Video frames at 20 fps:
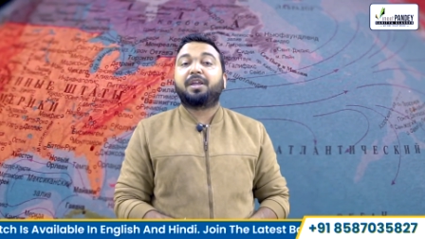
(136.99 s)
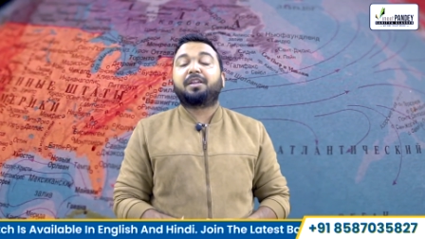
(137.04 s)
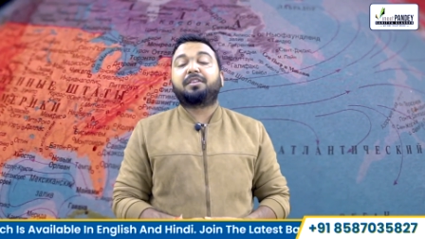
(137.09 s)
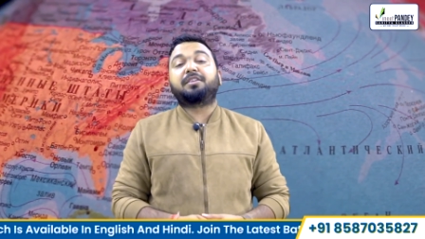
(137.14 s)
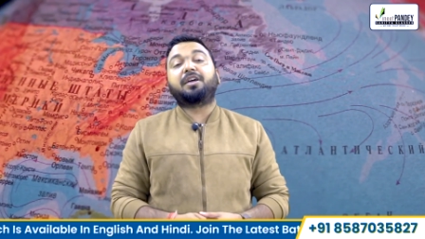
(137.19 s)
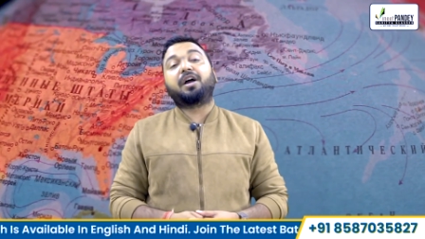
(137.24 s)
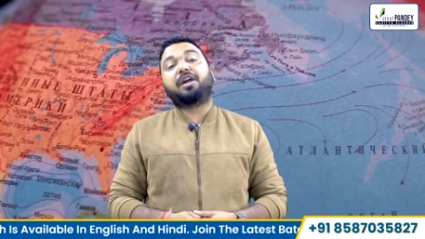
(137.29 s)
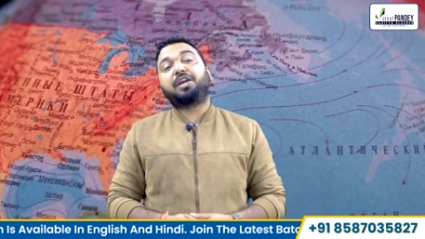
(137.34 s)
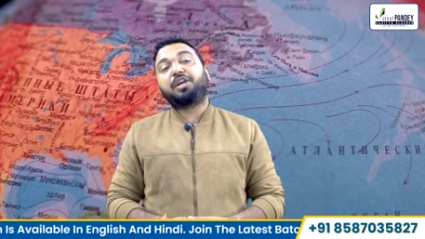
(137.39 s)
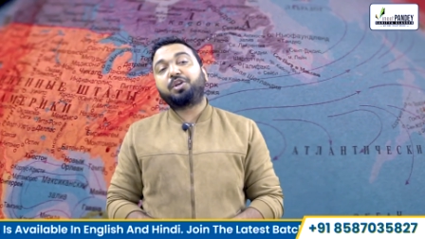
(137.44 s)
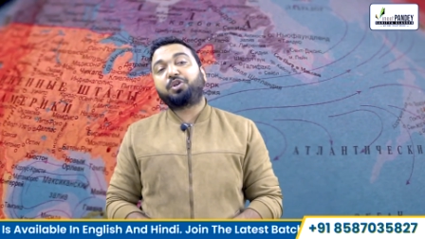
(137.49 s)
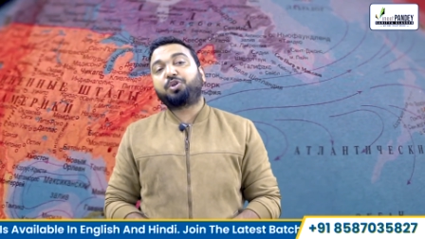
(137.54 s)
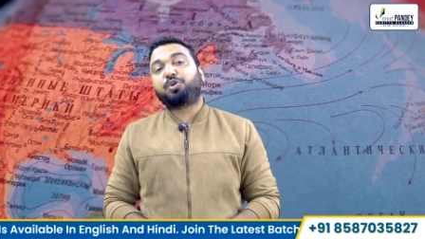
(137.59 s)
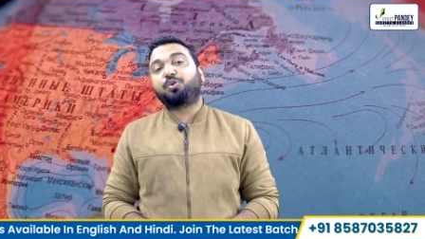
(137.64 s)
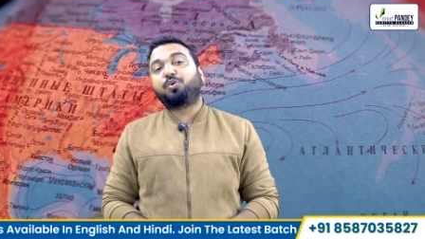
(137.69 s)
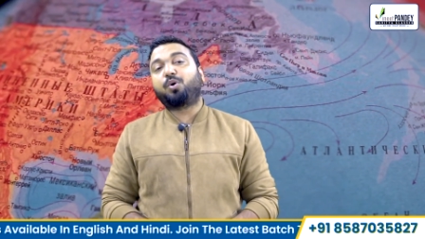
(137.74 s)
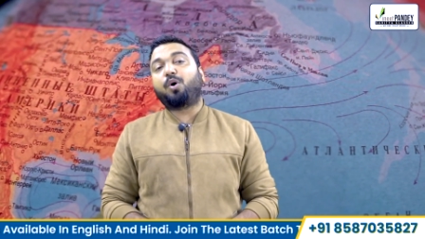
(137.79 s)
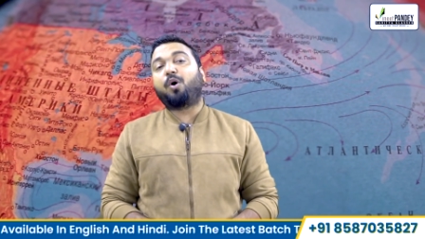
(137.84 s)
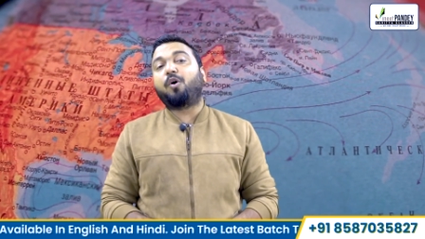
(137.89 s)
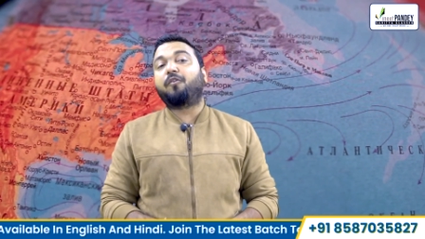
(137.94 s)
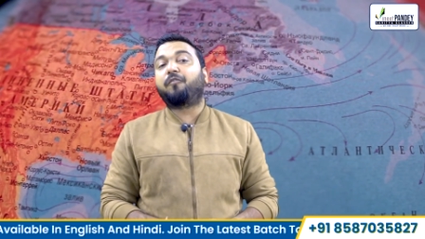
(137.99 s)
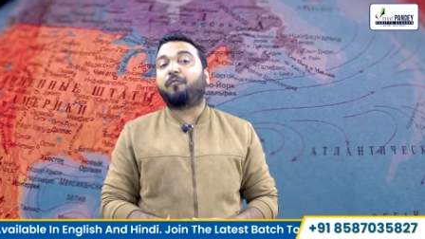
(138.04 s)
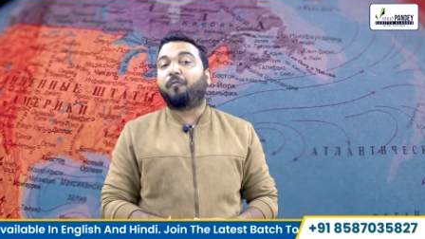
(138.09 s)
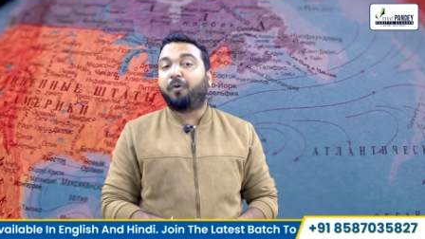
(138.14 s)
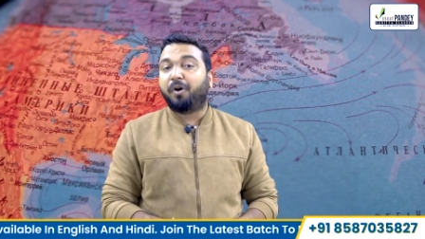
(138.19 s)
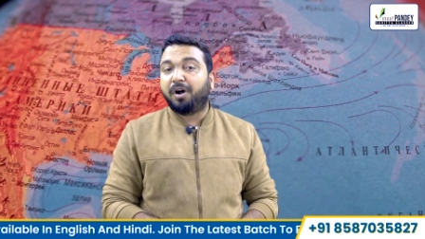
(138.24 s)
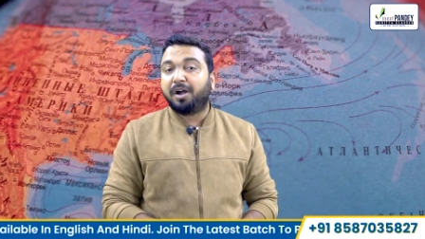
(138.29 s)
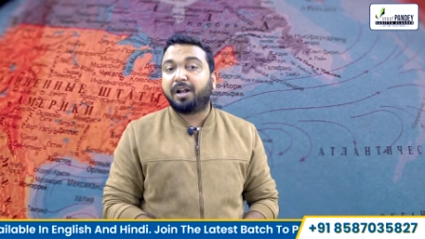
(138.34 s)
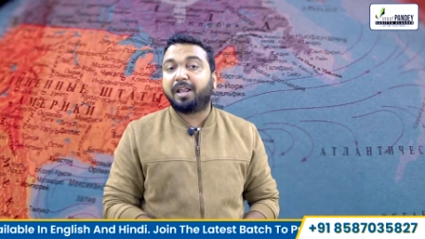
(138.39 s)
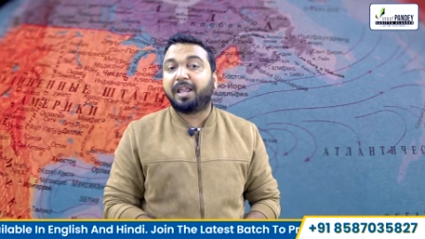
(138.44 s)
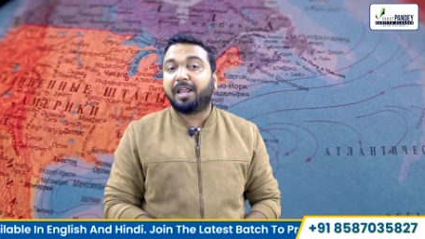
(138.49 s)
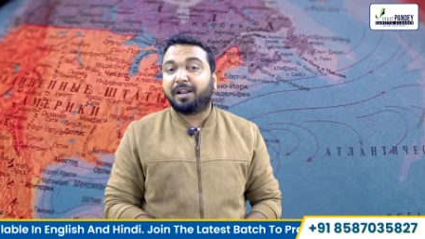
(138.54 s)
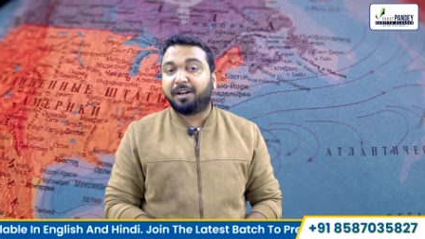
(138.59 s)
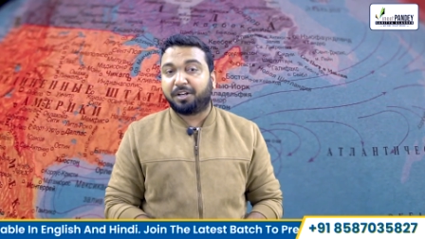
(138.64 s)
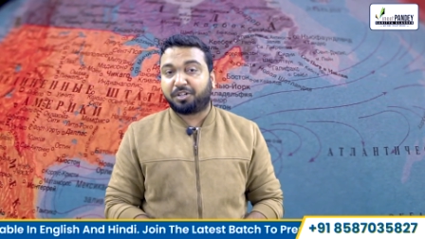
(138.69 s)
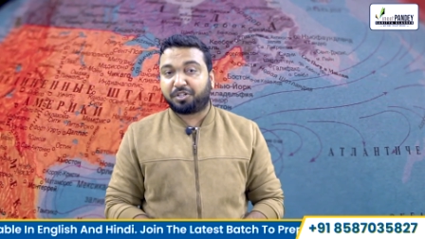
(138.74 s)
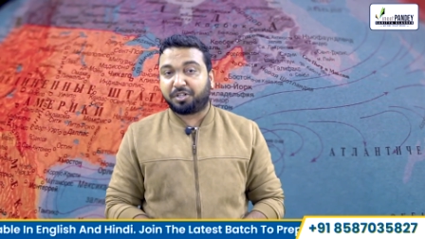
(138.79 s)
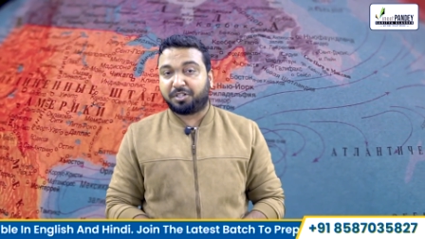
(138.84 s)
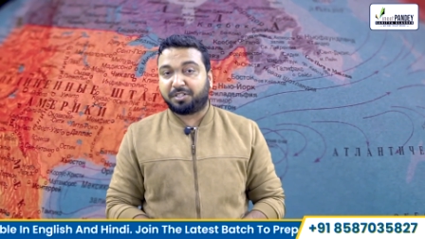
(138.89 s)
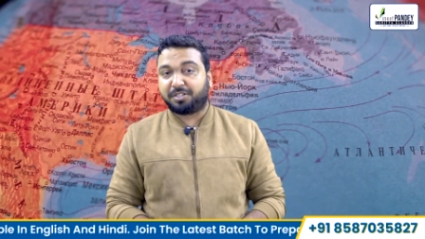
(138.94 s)
The issue of world
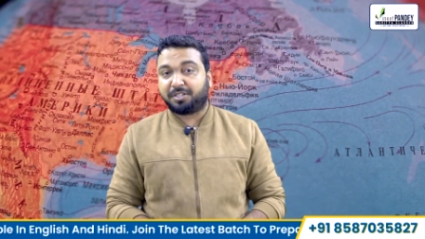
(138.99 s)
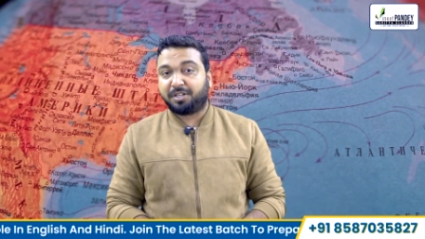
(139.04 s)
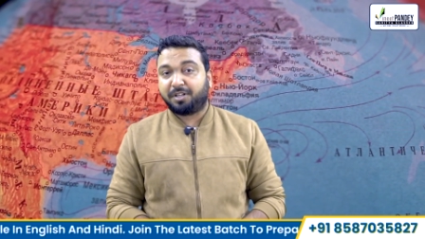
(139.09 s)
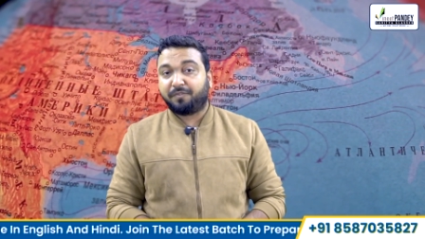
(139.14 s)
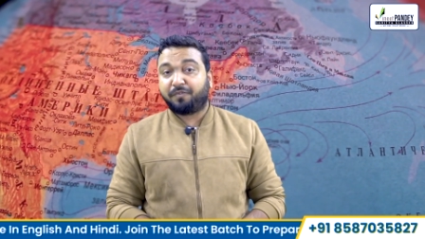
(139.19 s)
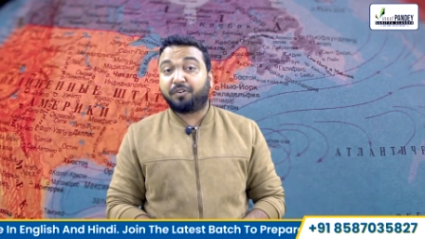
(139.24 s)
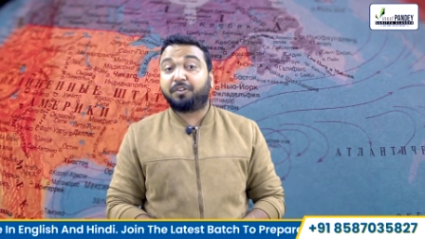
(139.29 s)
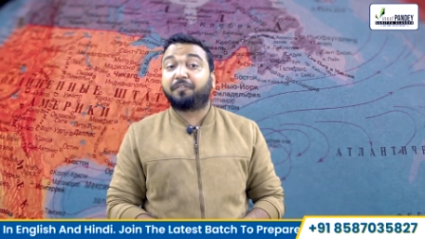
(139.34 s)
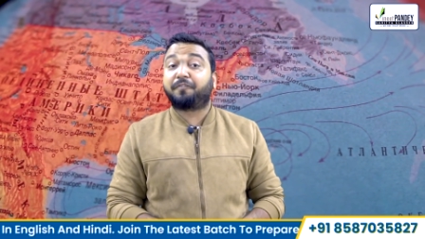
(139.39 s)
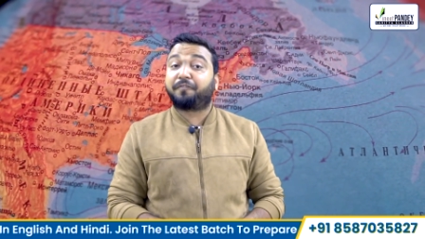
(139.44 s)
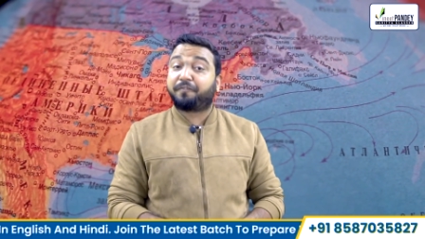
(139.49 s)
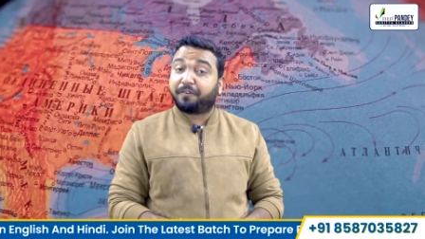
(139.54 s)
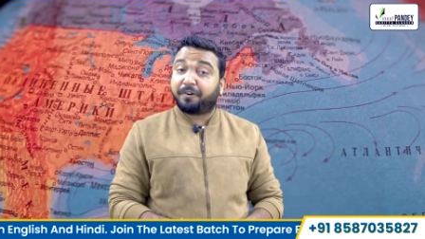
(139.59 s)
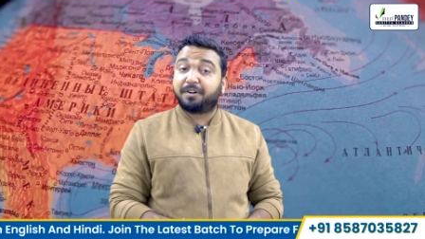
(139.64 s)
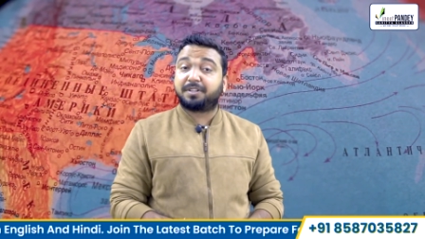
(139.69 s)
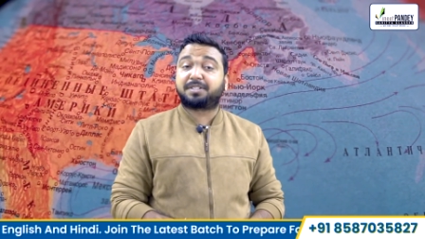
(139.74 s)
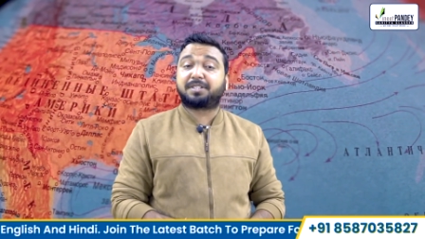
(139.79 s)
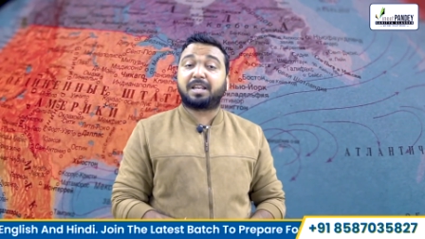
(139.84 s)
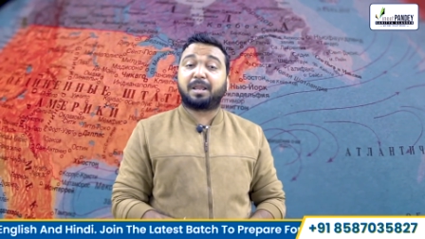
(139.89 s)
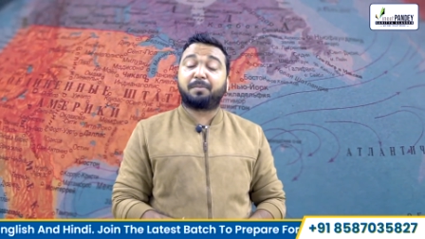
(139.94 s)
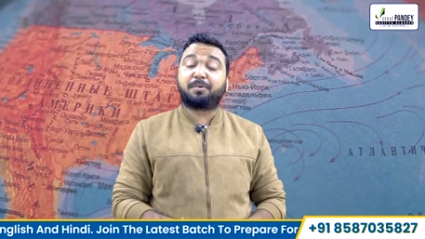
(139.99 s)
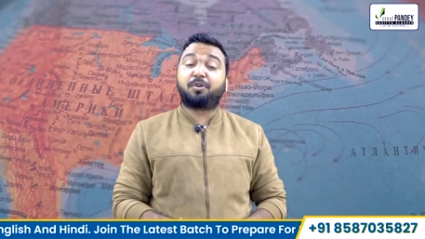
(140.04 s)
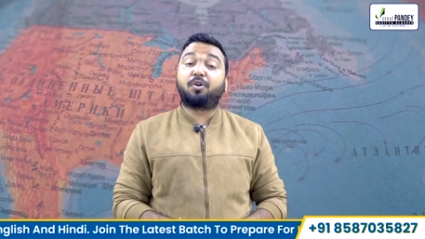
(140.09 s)
Englishes for the first time